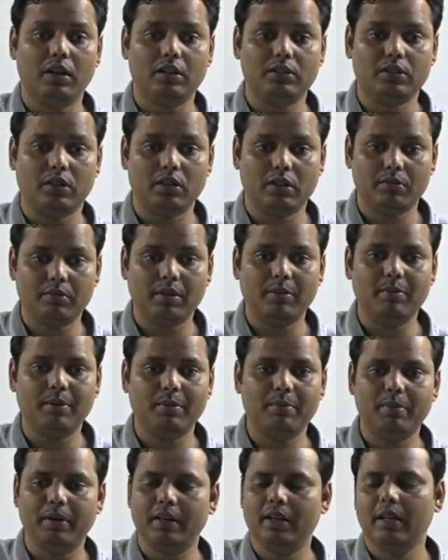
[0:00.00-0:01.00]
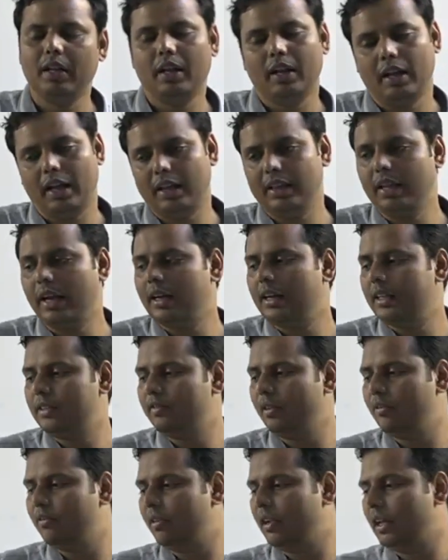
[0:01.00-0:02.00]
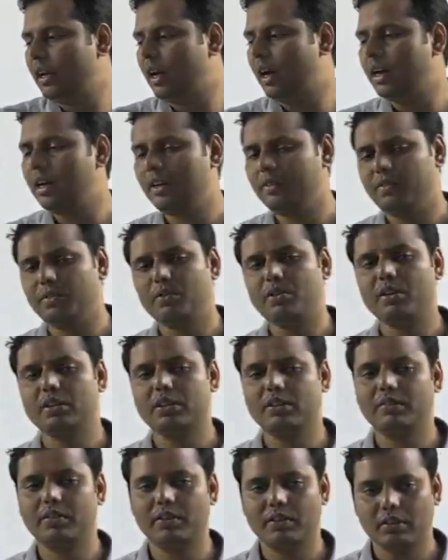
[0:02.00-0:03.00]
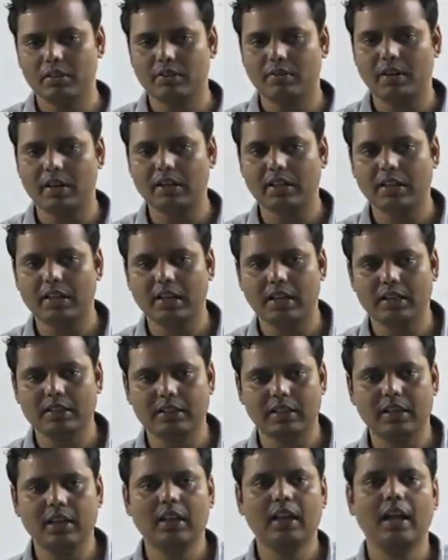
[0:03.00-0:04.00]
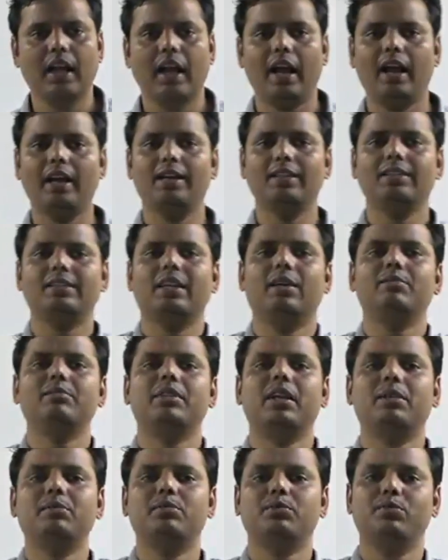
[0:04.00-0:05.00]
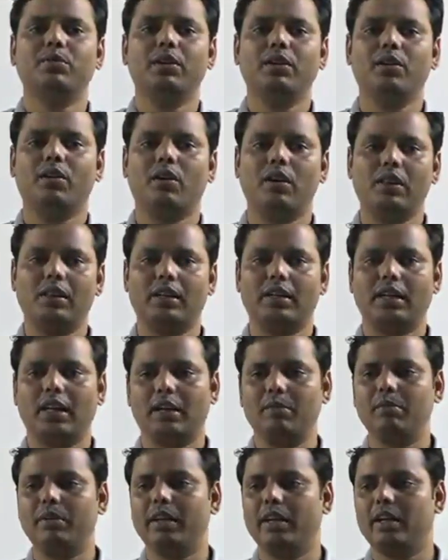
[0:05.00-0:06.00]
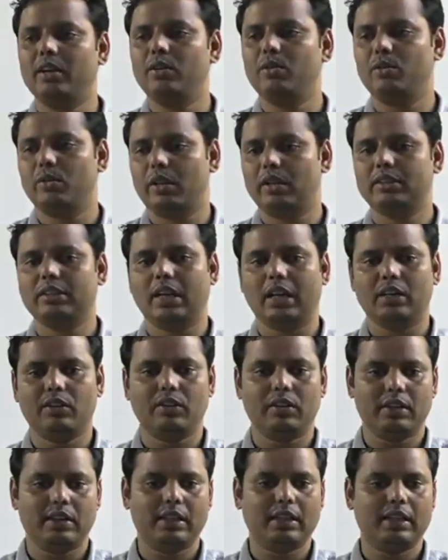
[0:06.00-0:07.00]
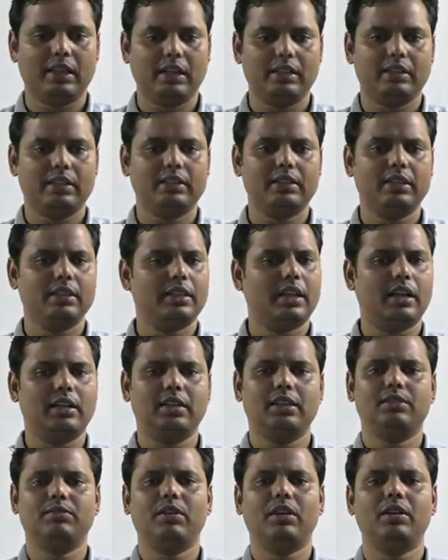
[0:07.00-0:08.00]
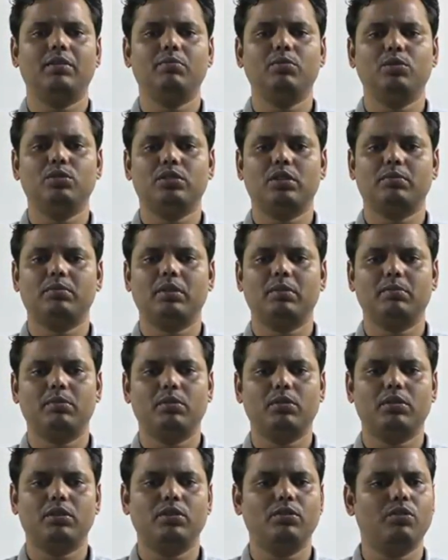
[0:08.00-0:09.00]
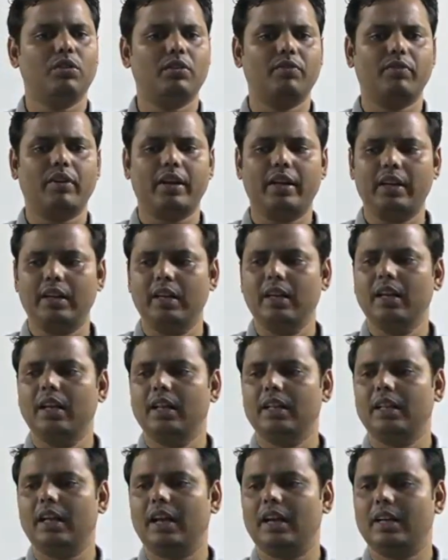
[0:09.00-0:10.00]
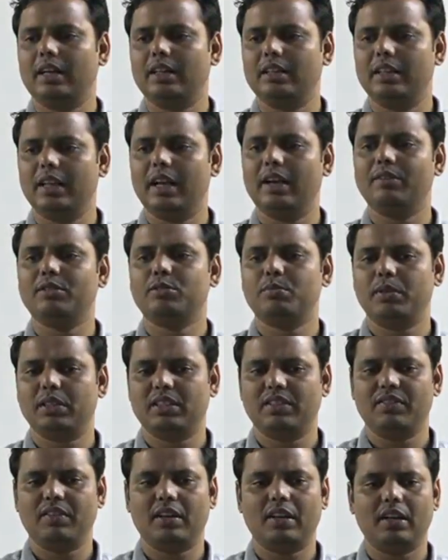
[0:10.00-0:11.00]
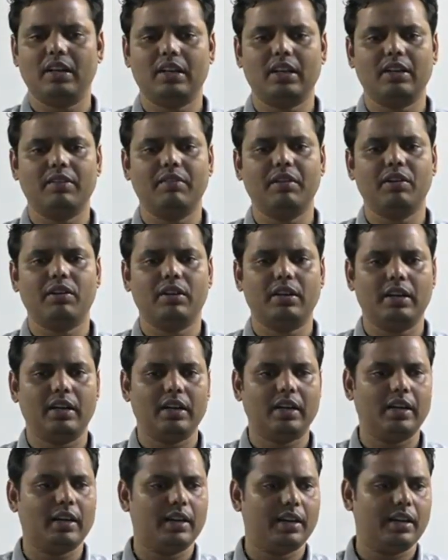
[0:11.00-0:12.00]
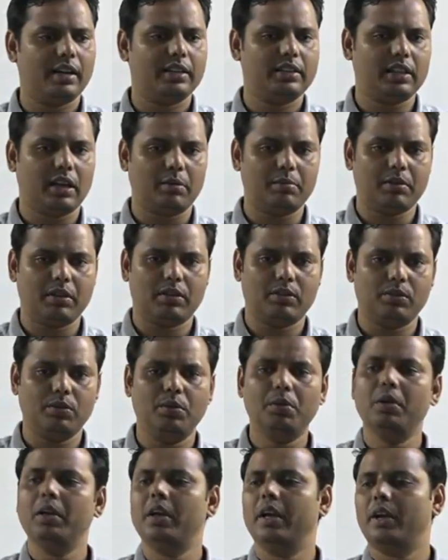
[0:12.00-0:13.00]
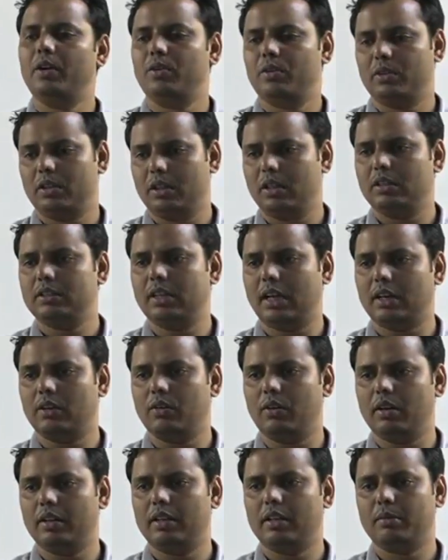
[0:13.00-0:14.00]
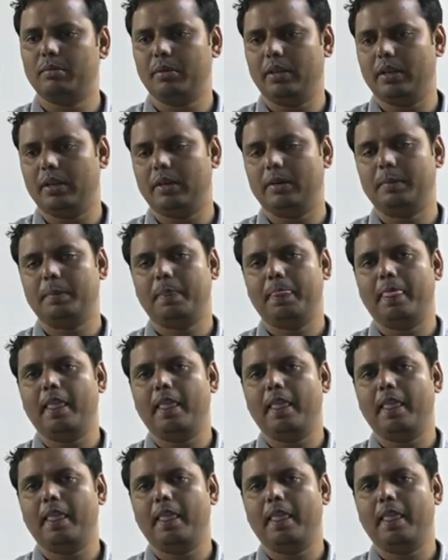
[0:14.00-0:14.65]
sort of development, and that is why we are highly focused even on the Vedic culture. And sometimes we all the time ignore the Chalcolithic cultures, and that is why in most of the book you won't find that they have specifically given or dedicated a chapter to the Chalcolithic period.